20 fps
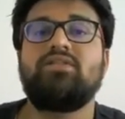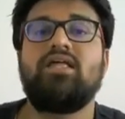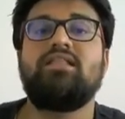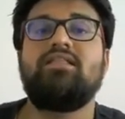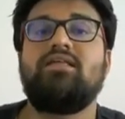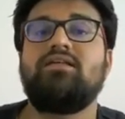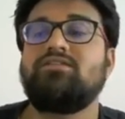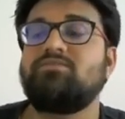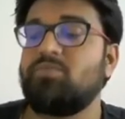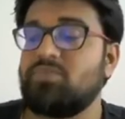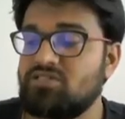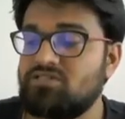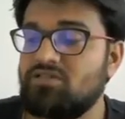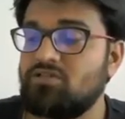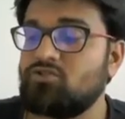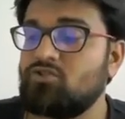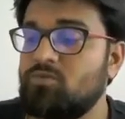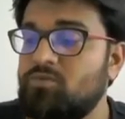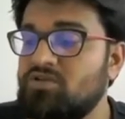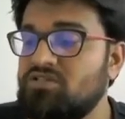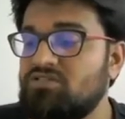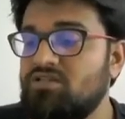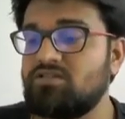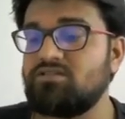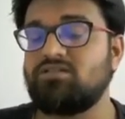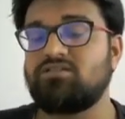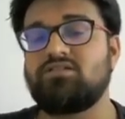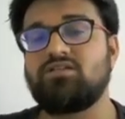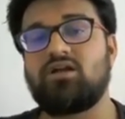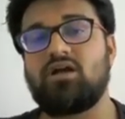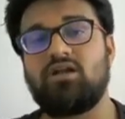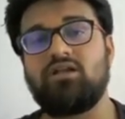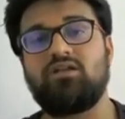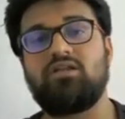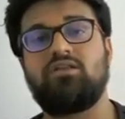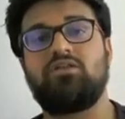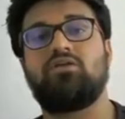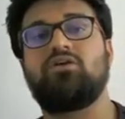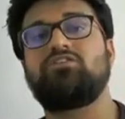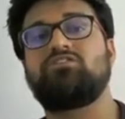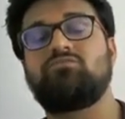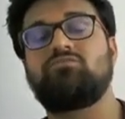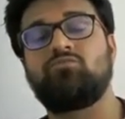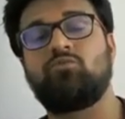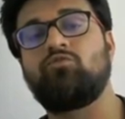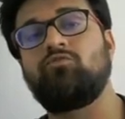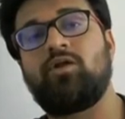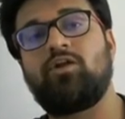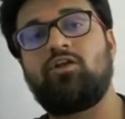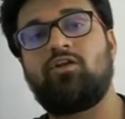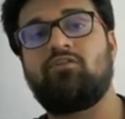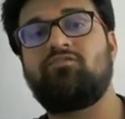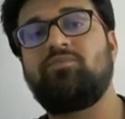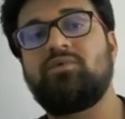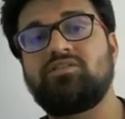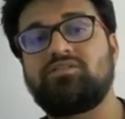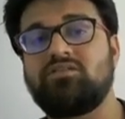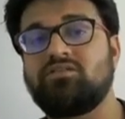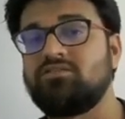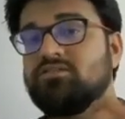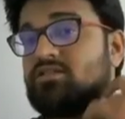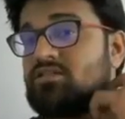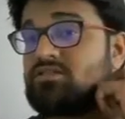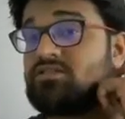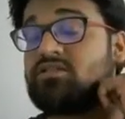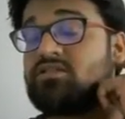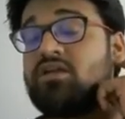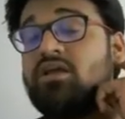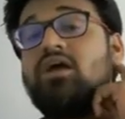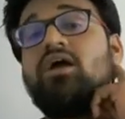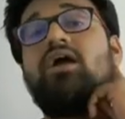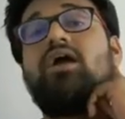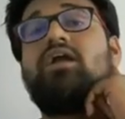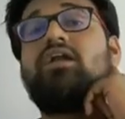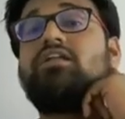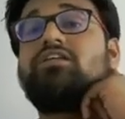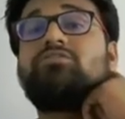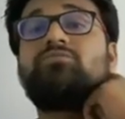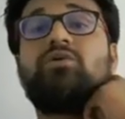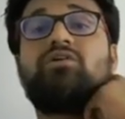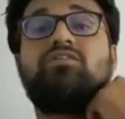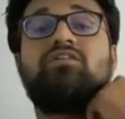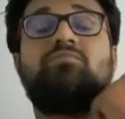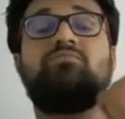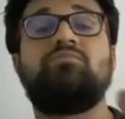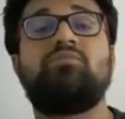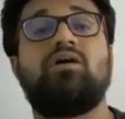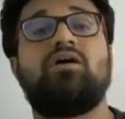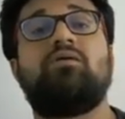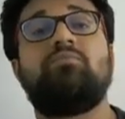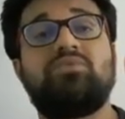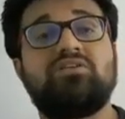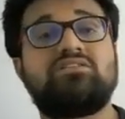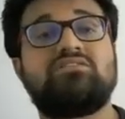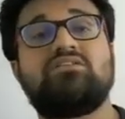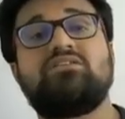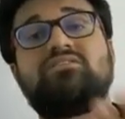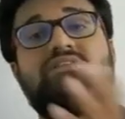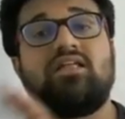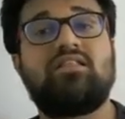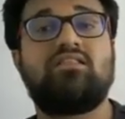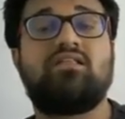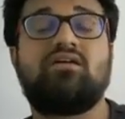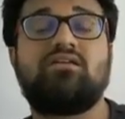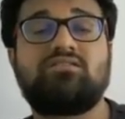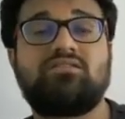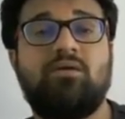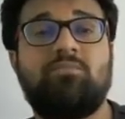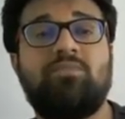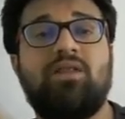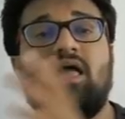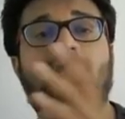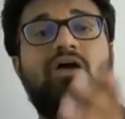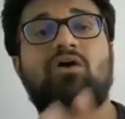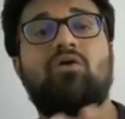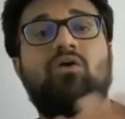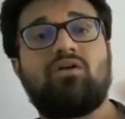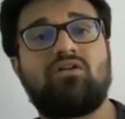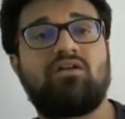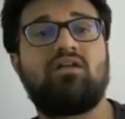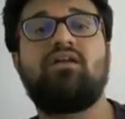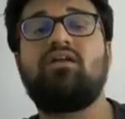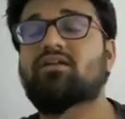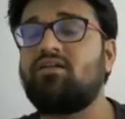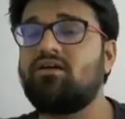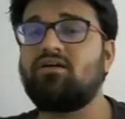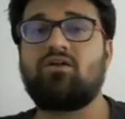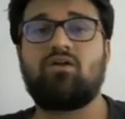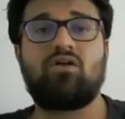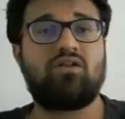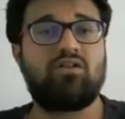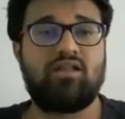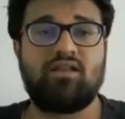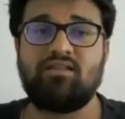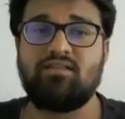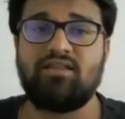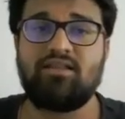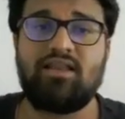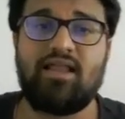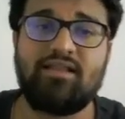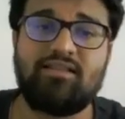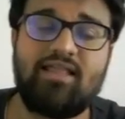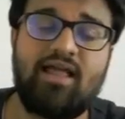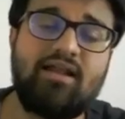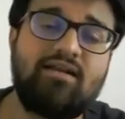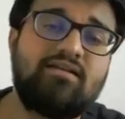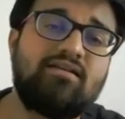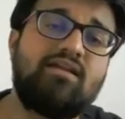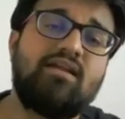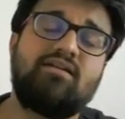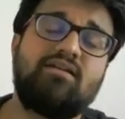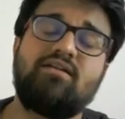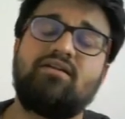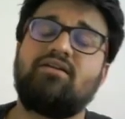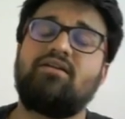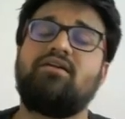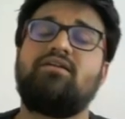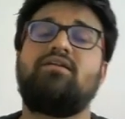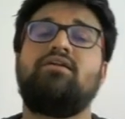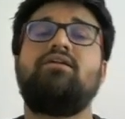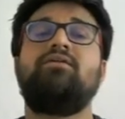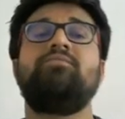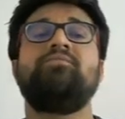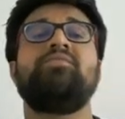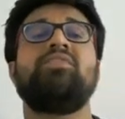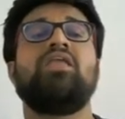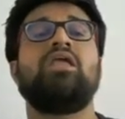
Then there is business to business. It's a continuous movement of businesses. It is between uh, business and the supplier or creditor or anything like that, data creditor.